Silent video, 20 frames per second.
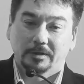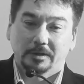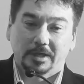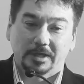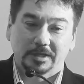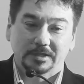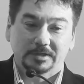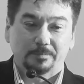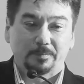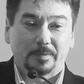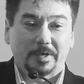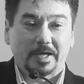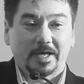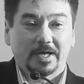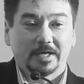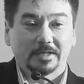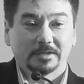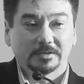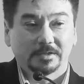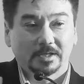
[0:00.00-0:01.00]
It
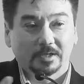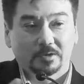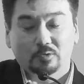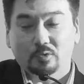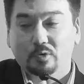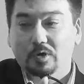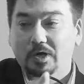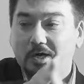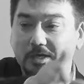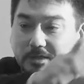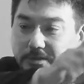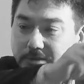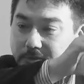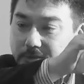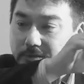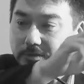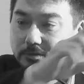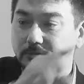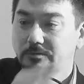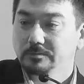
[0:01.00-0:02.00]
spans
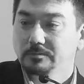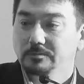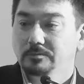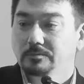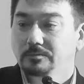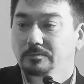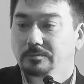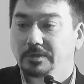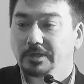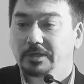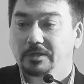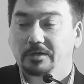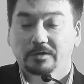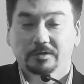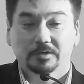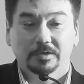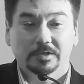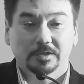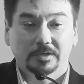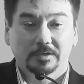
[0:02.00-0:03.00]
across the
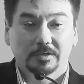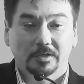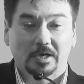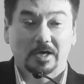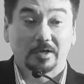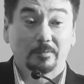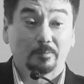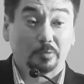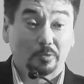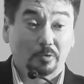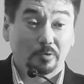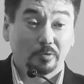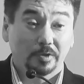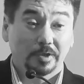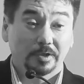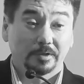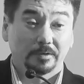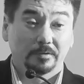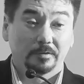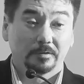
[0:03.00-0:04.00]
Arctic,
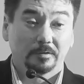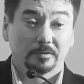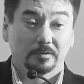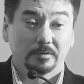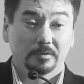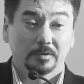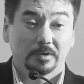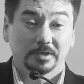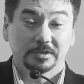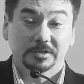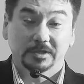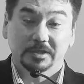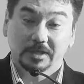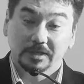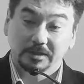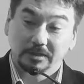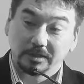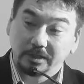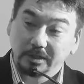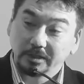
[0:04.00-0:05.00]
unbroken. It's a
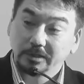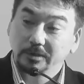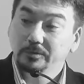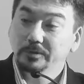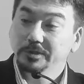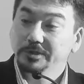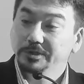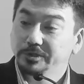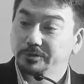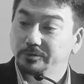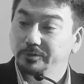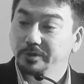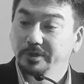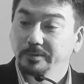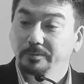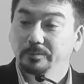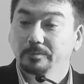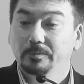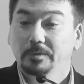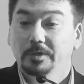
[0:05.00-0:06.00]
continuous
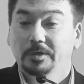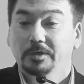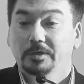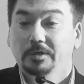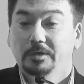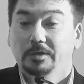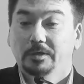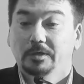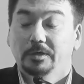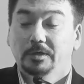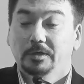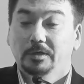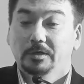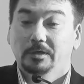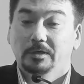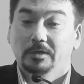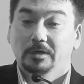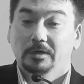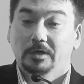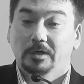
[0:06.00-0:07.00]
stream
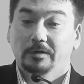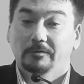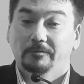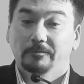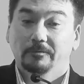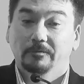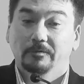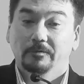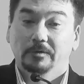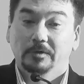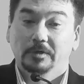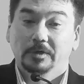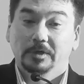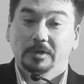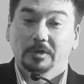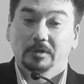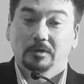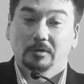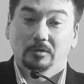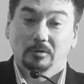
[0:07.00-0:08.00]
of
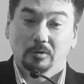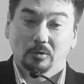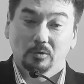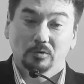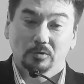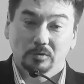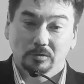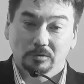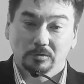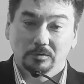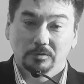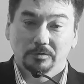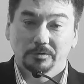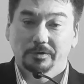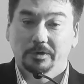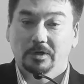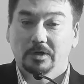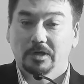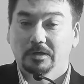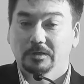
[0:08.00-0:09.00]
local
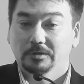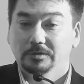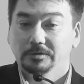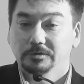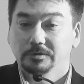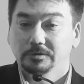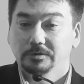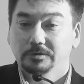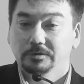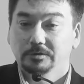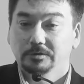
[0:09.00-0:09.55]
knowledge.